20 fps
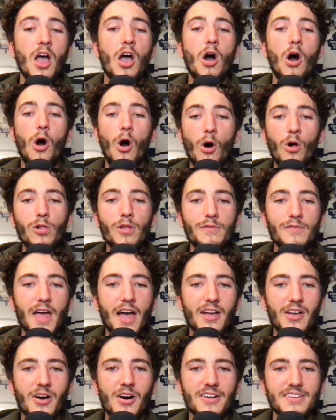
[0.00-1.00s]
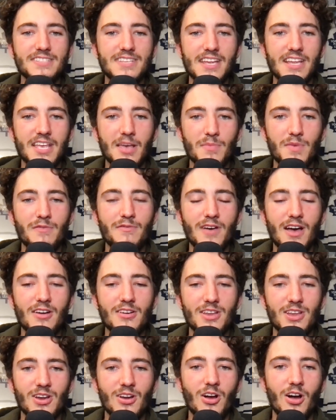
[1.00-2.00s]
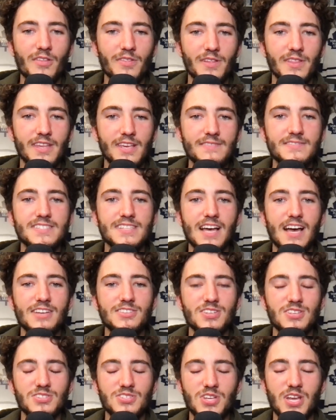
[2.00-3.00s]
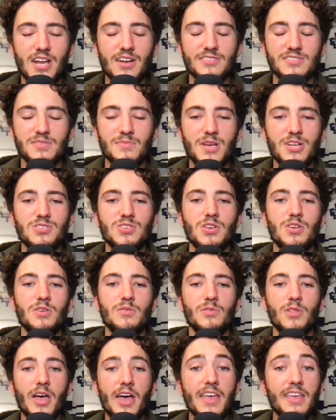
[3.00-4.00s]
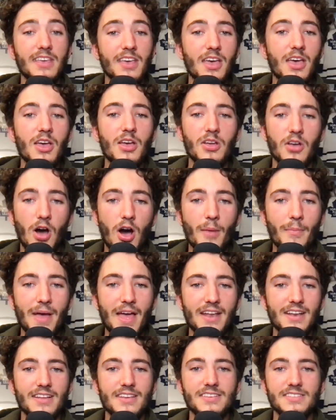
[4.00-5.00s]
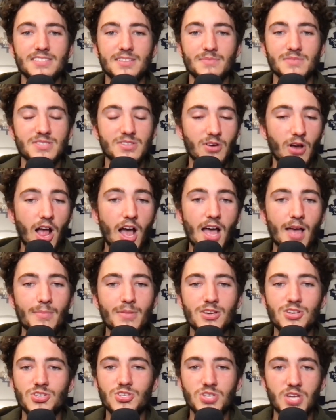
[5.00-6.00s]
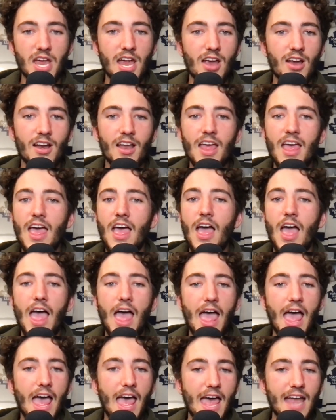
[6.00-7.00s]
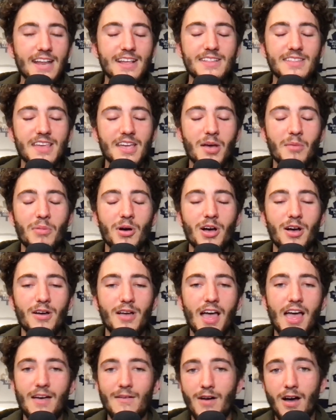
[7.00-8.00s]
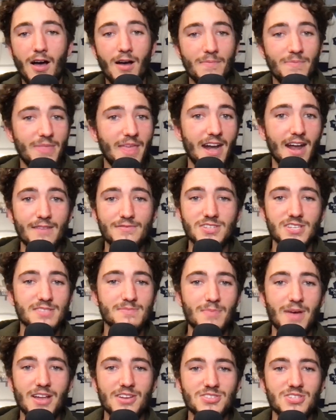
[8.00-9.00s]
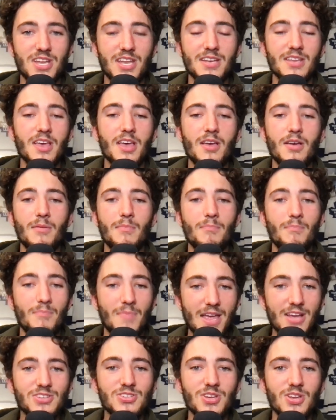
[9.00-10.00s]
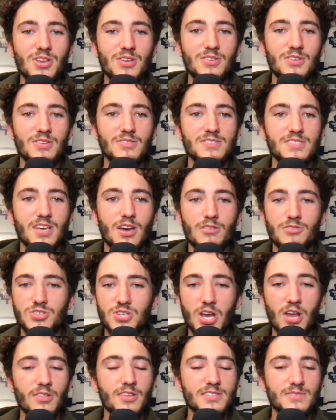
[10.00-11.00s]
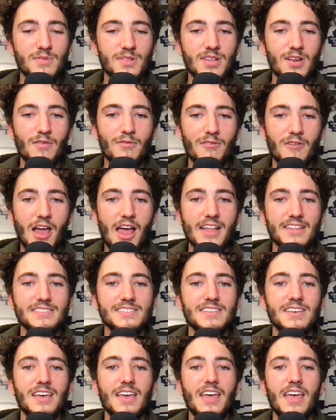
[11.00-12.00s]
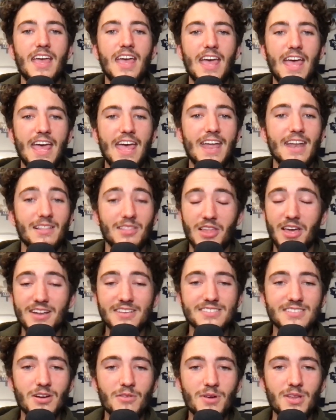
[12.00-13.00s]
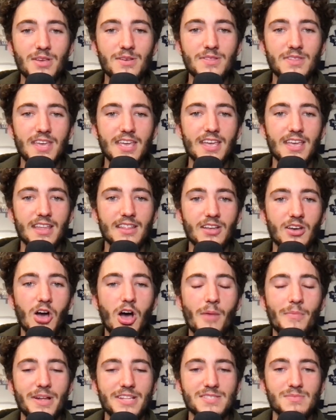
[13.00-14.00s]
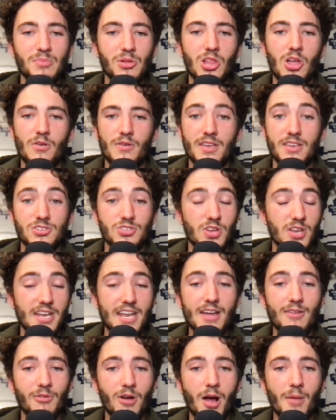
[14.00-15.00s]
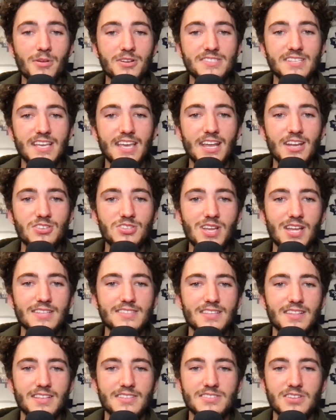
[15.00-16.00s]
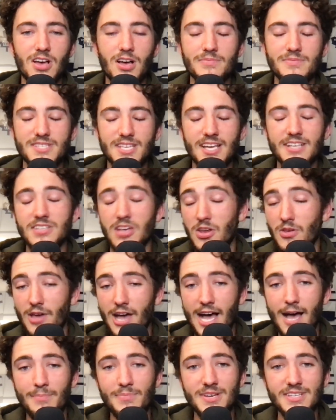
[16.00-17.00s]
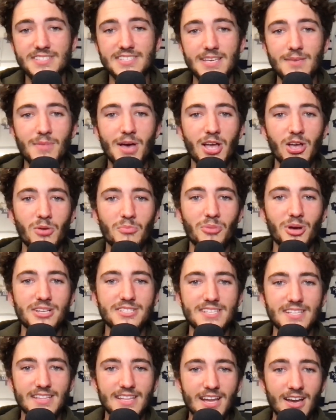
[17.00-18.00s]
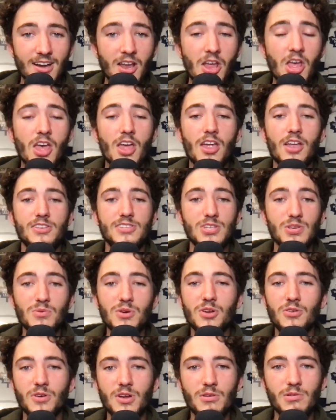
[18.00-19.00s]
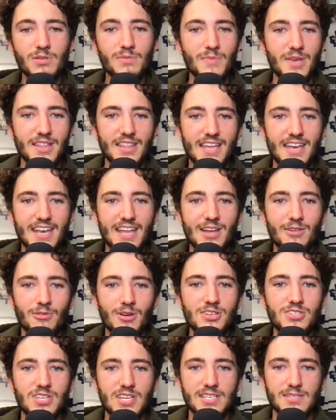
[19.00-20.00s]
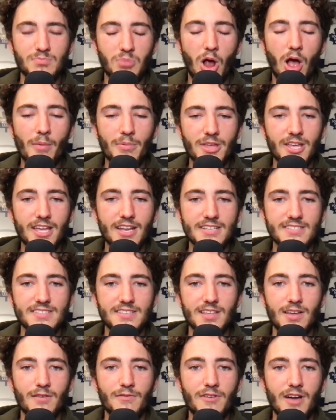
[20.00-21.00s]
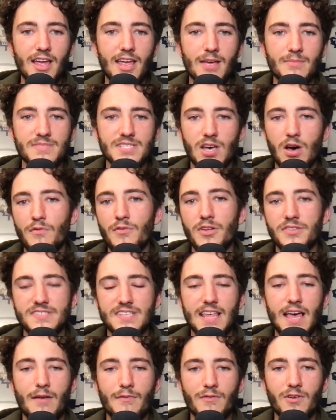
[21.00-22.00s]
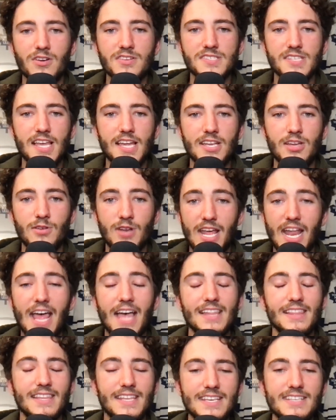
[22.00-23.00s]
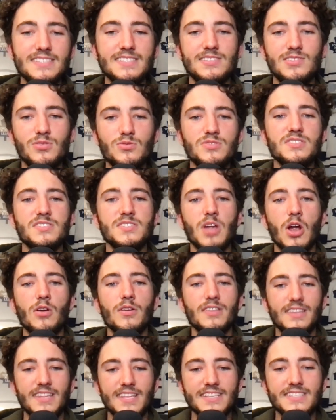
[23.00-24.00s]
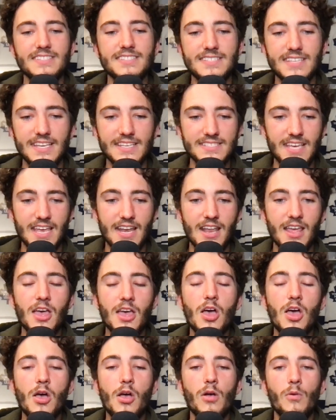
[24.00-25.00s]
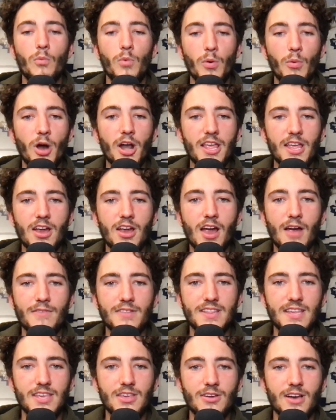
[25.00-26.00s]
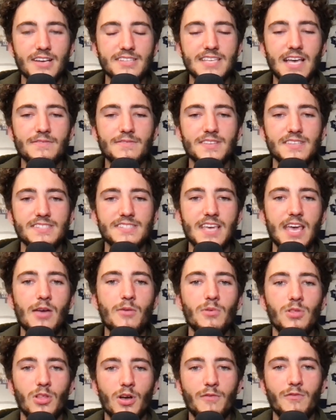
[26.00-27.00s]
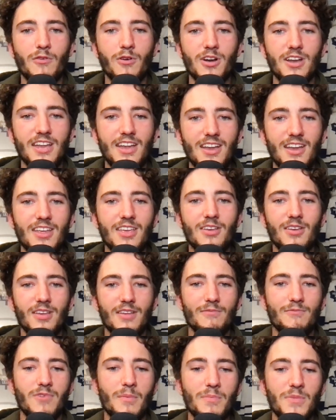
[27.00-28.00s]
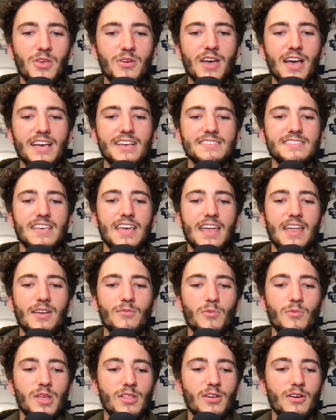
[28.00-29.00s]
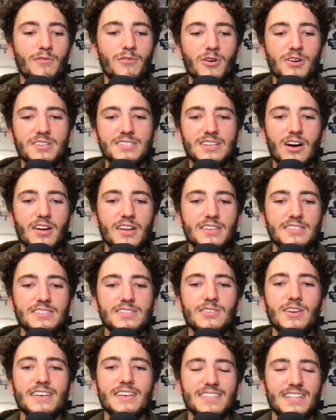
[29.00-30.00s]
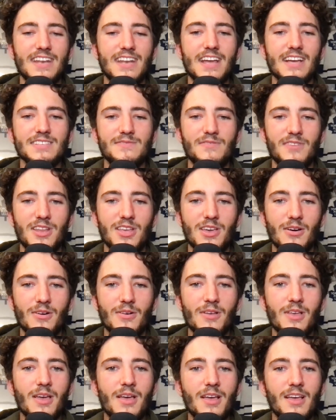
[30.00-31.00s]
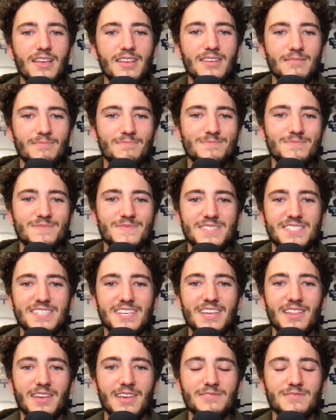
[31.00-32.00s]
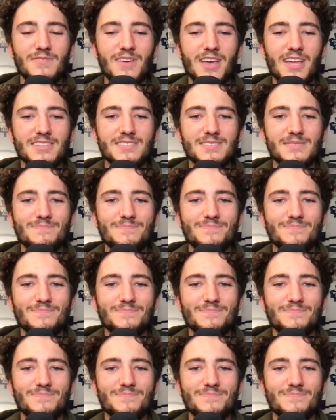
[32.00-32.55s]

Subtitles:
All of that content can be found here on the Leafs Digest channel, so make sure you like, comment, subscribe, share, anything about that I've just mentioned. Make sure you do so. Share this with your friends. And let us know what you think in the comments below it. Should Nick Robertson get a chance in this top six? Are you happy to see Michael Bunting there? Do you agree with me that Nick Ritchie is probably going to solidify himself onto that first line unit, at least to start this season? We want to hear everything you guys have to say. Look forward to hearing from you guys, and we look forward to talking to you guys in the next video. See you, Leafs fans.